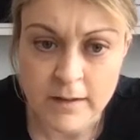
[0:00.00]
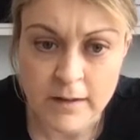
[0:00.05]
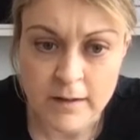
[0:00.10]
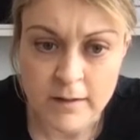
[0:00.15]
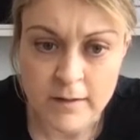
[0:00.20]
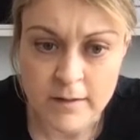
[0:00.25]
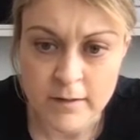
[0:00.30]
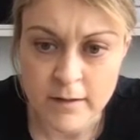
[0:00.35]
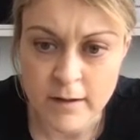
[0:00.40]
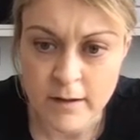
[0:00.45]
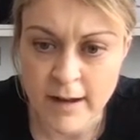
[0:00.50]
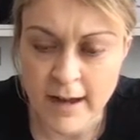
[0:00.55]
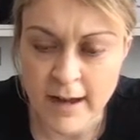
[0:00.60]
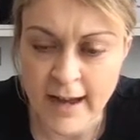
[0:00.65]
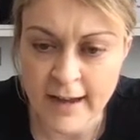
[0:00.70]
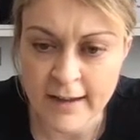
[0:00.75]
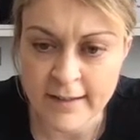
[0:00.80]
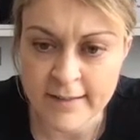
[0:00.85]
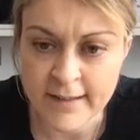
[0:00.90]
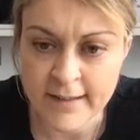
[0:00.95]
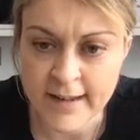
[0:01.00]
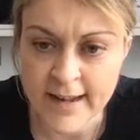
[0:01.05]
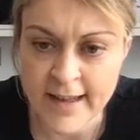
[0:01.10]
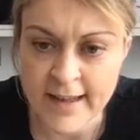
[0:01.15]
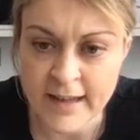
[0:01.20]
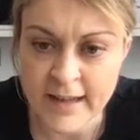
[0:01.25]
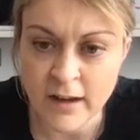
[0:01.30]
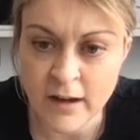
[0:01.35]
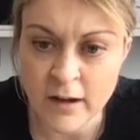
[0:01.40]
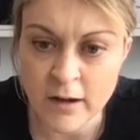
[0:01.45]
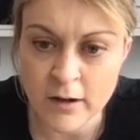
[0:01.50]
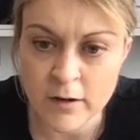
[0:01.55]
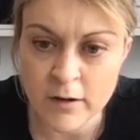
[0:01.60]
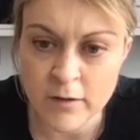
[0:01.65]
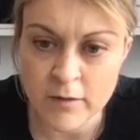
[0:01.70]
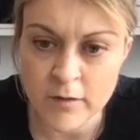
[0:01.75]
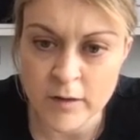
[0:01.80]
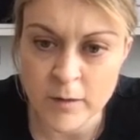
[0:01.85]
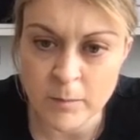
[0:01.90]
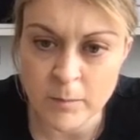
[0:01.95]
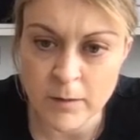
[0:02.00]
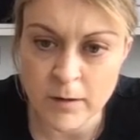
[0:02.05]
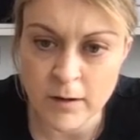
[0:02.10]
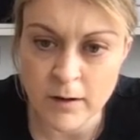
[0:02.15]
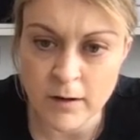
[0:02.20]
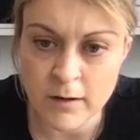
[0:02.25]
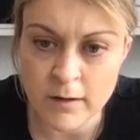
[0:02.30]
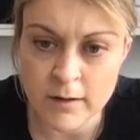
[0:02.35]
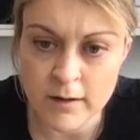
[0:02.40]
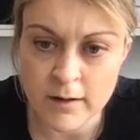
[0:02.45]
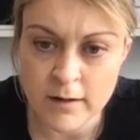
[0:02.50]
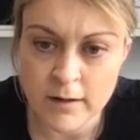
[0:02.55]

So hang the leg over the block.